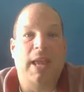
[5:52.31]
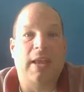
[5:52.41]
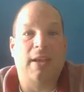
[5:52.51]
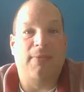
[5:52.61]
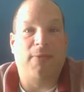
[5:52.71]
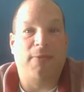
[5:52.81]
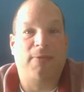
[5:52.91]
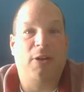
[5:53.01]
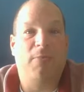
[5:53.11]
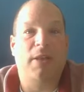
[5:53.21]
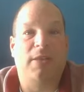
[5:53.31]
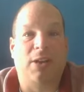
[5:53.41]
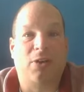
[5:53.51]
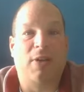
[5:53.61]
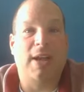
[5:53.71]
and a fulfillment
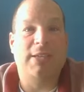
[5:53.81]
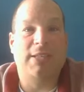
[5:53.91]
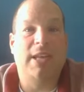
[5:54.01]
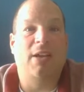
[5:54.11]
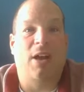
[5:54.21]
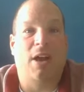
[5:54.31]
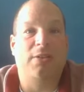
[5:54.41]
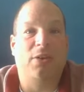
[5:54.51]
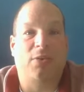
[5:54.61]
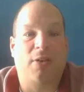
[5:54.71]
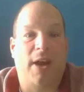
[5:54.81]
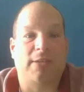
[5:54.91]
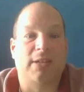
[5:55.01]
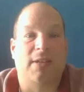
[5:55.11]
that Christ did on the cross.